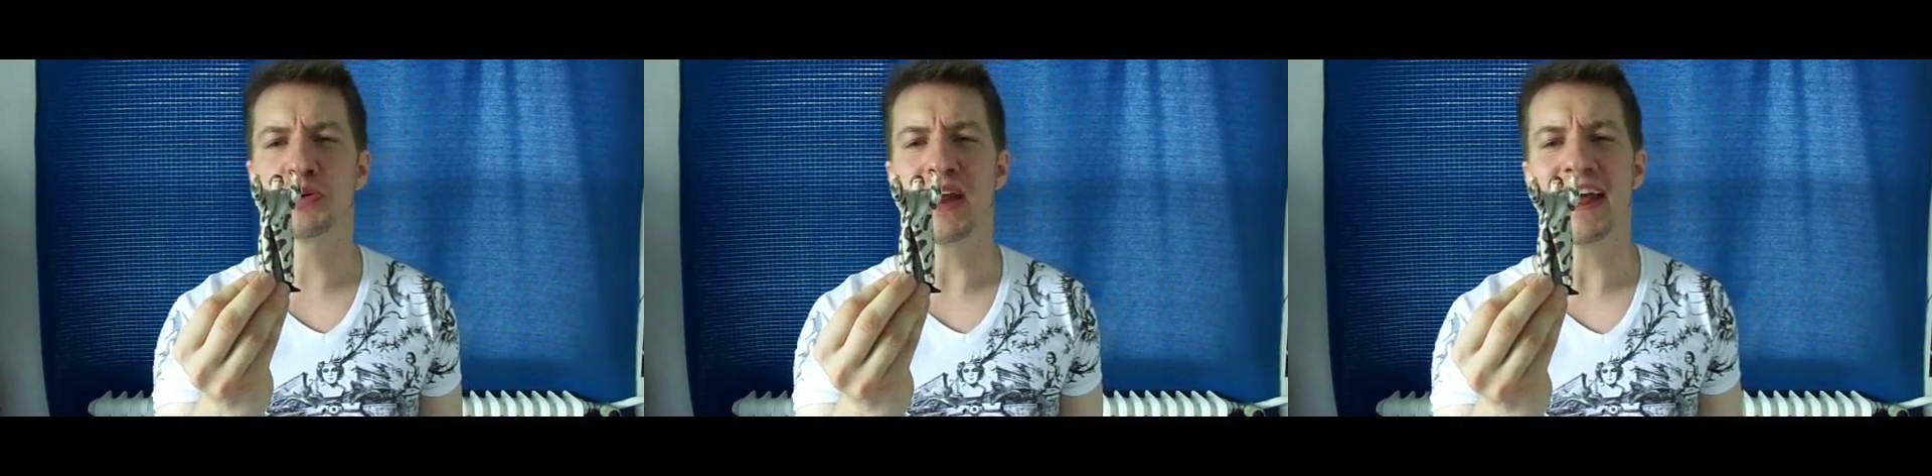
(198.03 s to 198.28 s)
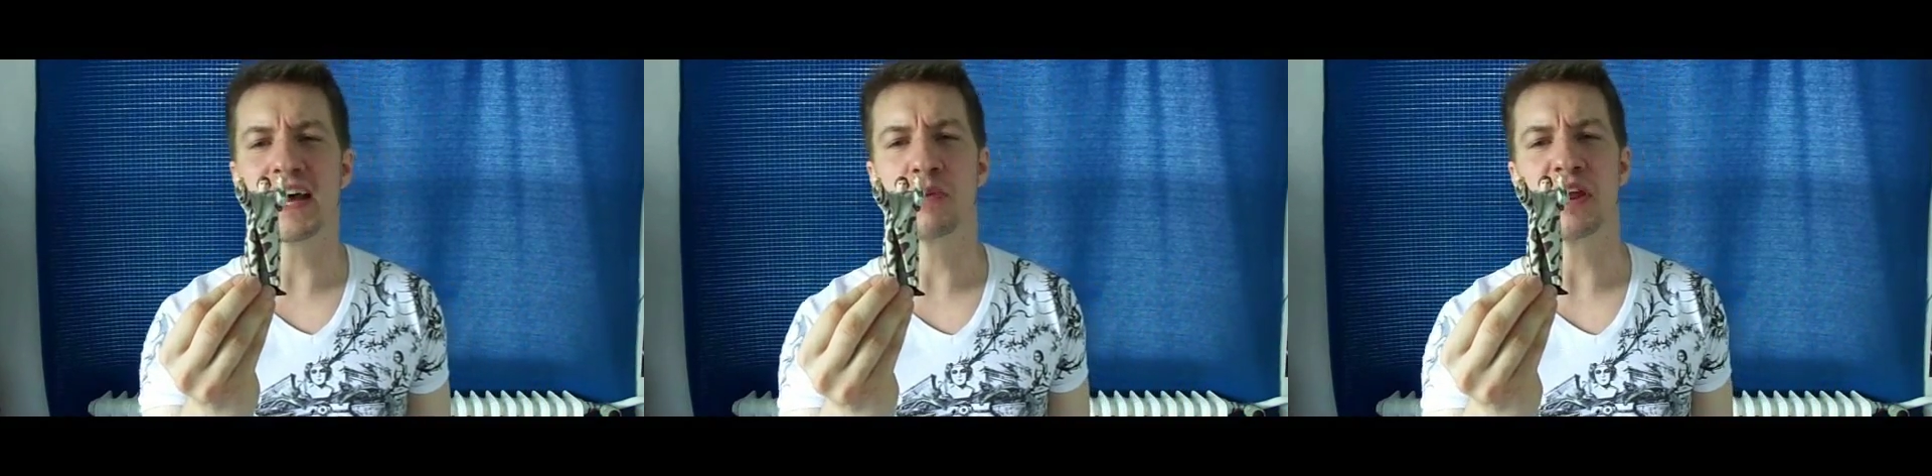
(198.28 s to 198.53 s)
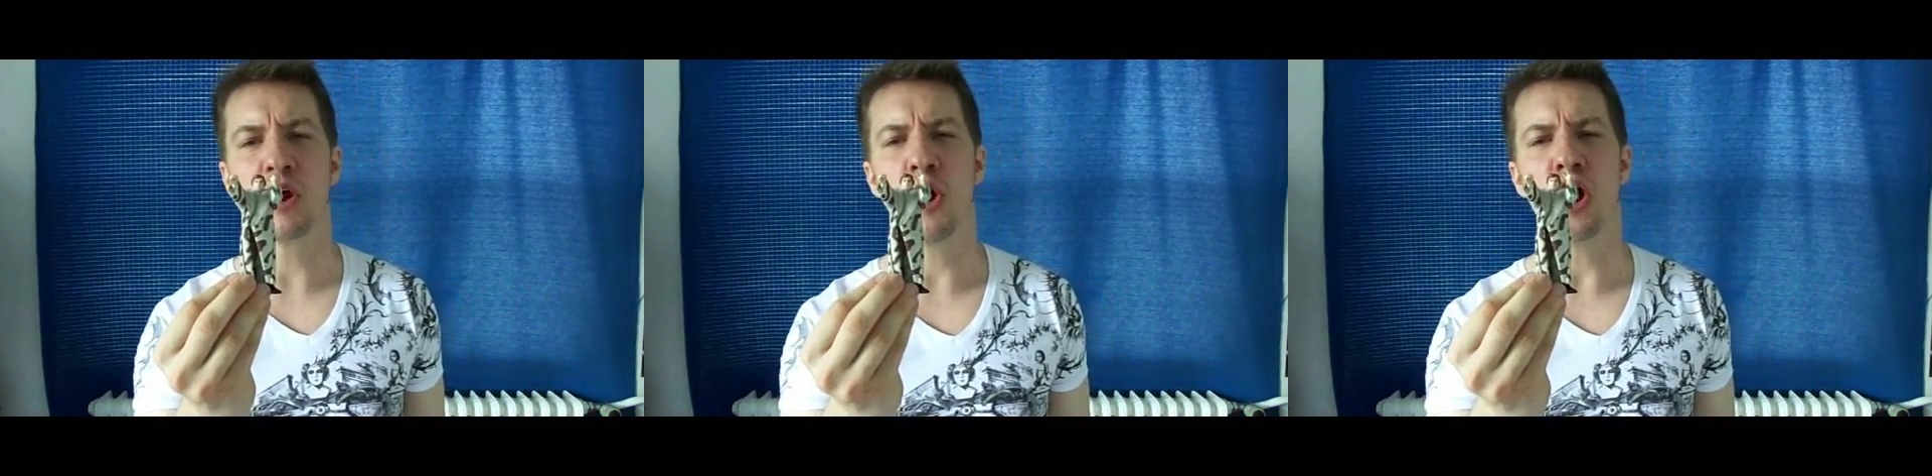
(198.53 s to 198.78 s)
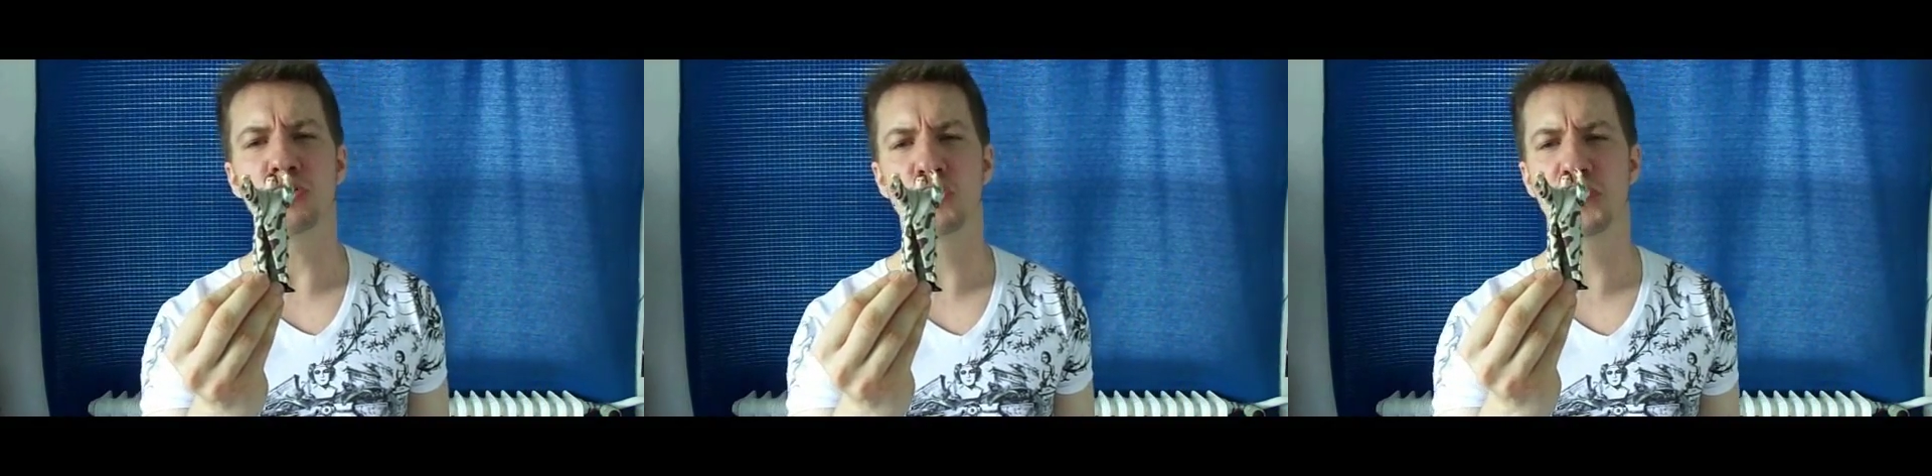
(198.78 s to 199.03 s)
prayer be
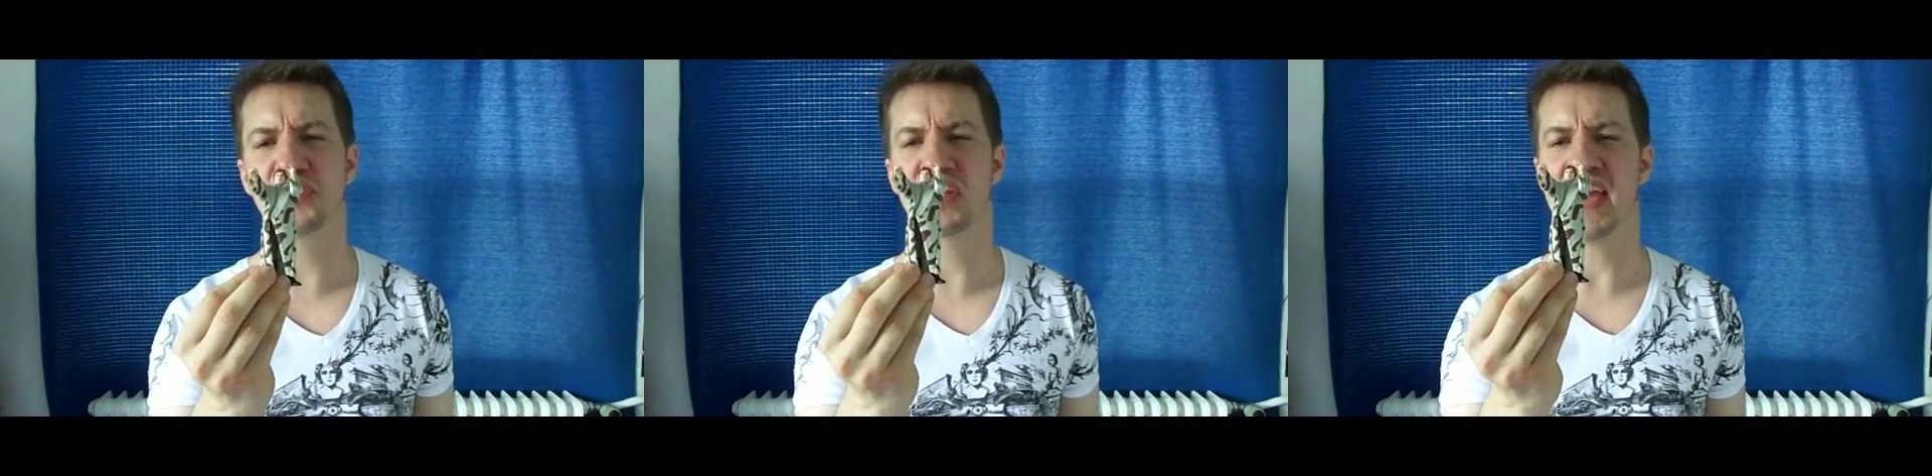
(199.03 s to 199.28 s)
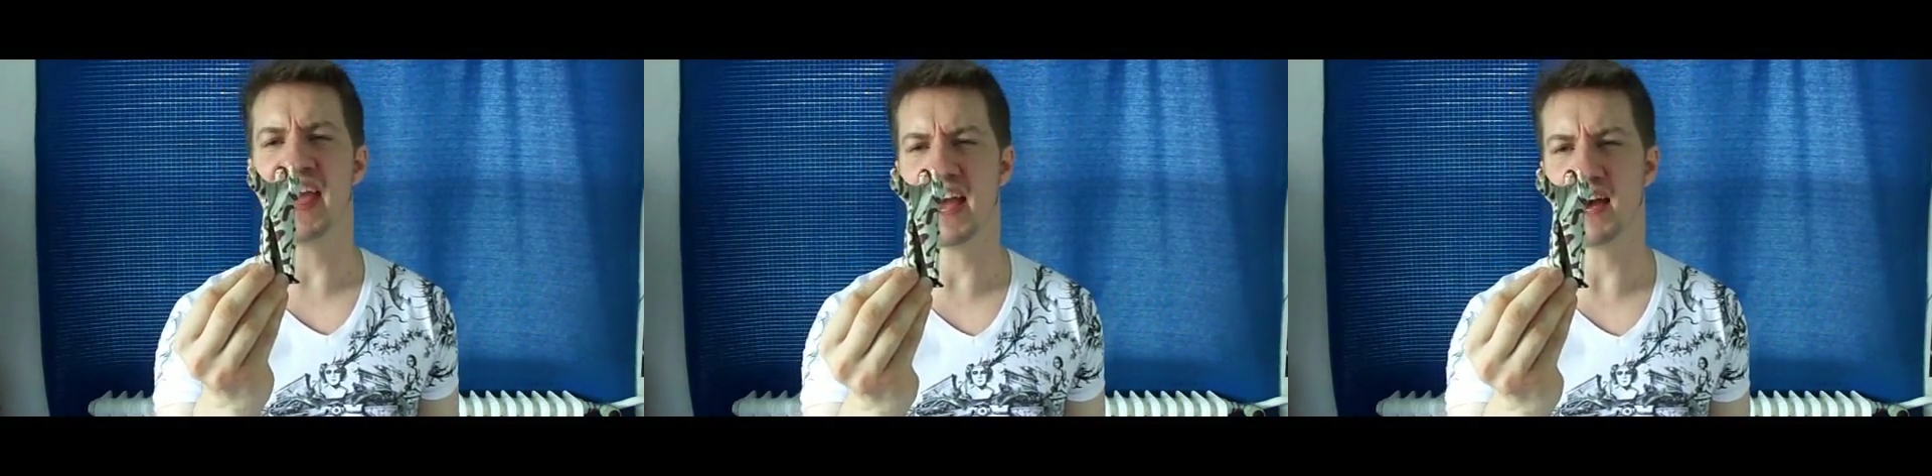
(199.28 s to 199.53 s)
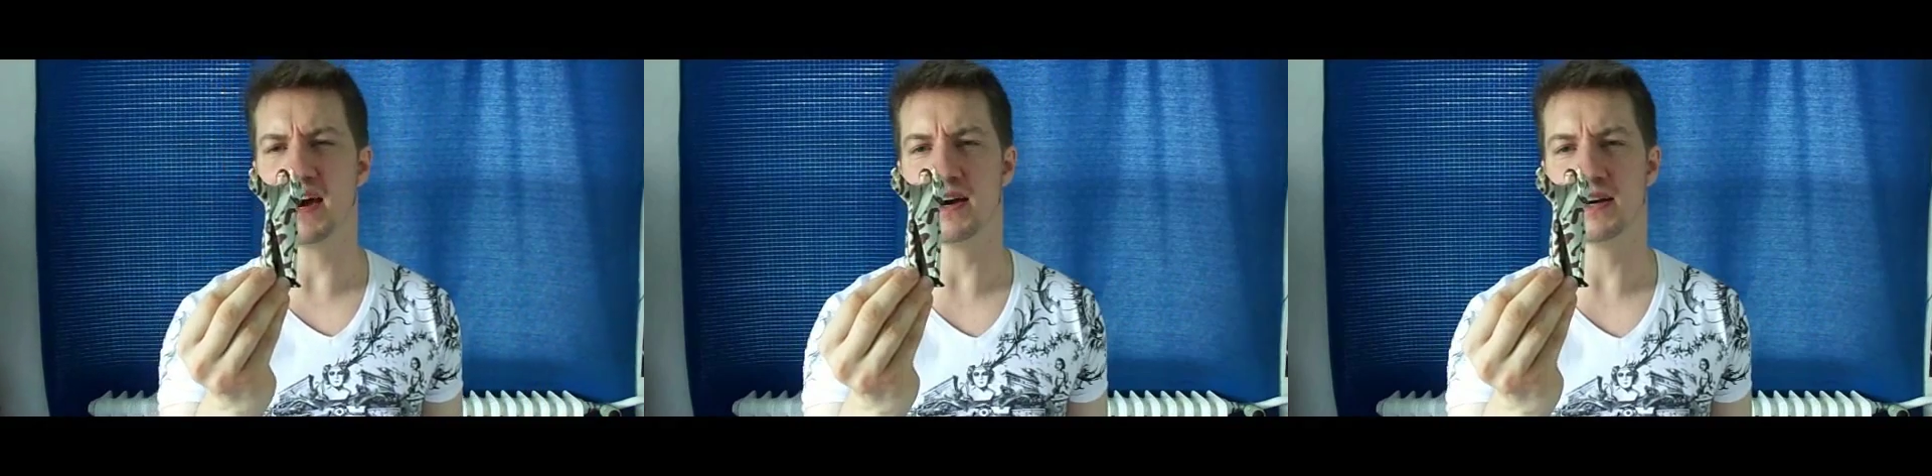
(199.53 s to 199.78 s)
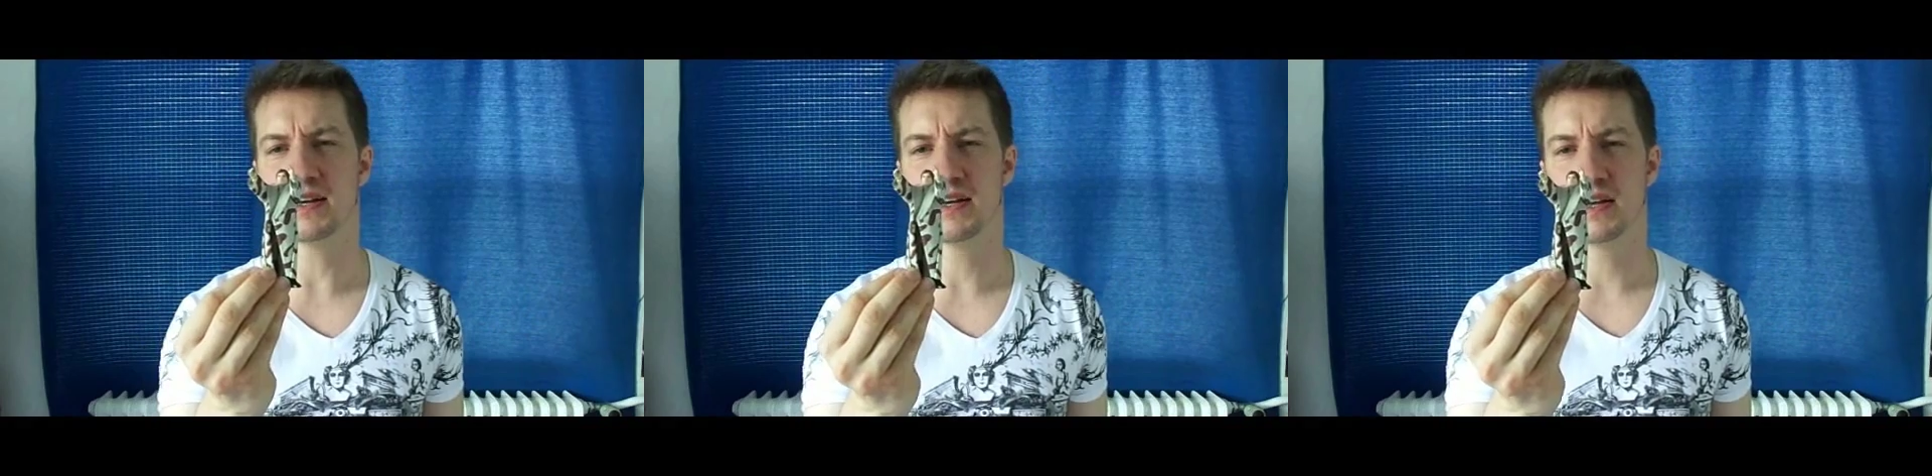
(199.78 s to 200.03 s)
heard with care,